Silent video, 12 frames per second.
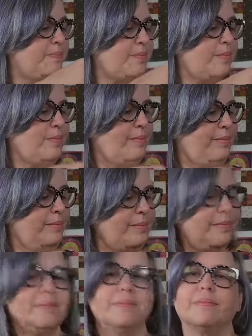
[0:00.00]

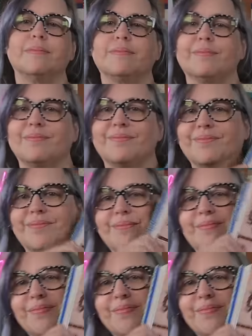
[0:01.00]
No one is speaking in this clip.